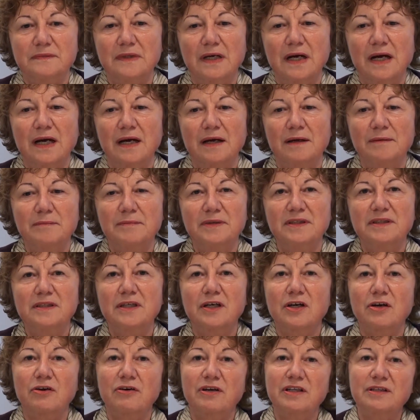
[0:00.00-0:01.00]
I am in
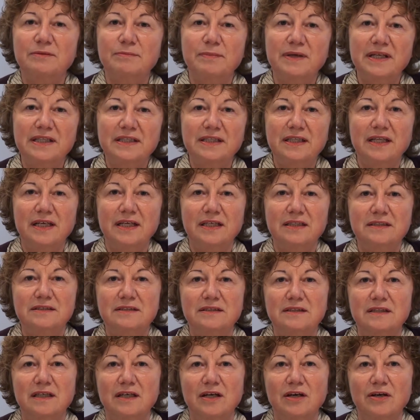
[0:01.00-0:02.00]
the current
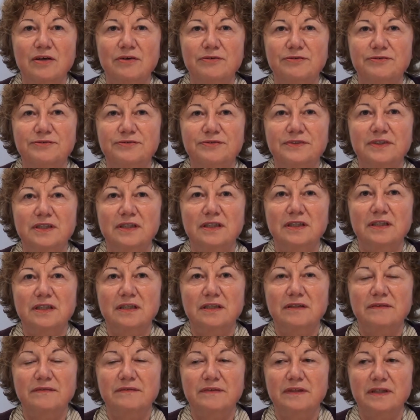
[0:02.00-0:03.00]
mandate of
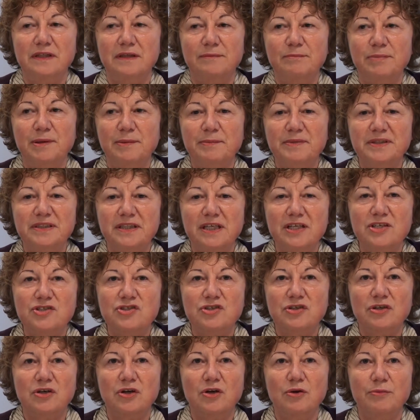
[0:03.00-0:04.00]
the
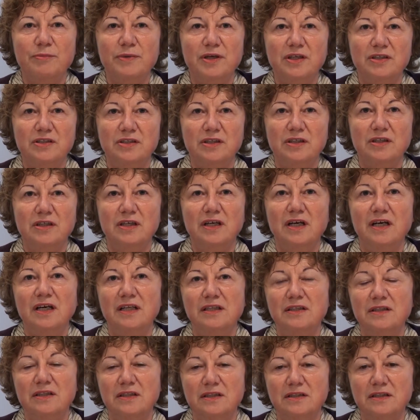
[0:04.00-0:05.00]
Implementation Committee
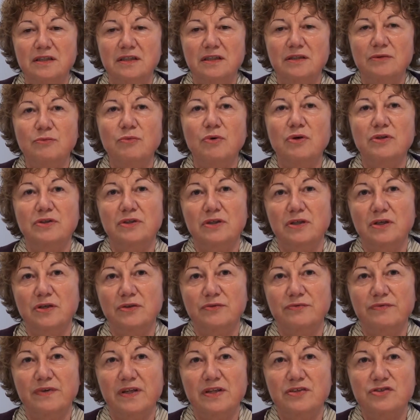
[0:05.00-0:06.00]
under the Water
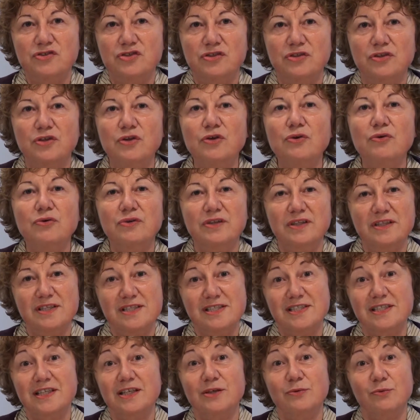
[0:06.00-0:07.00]
Convention,
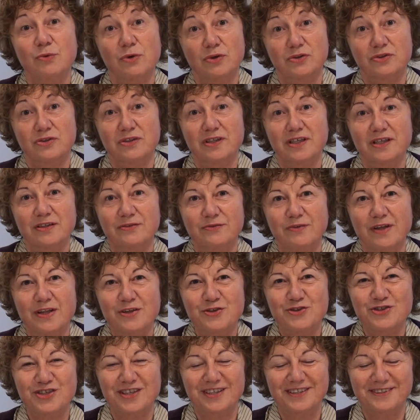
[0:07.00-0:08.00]
UNECE Water
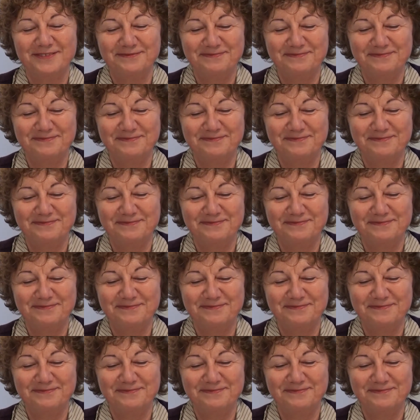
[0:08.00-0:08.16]
Convention.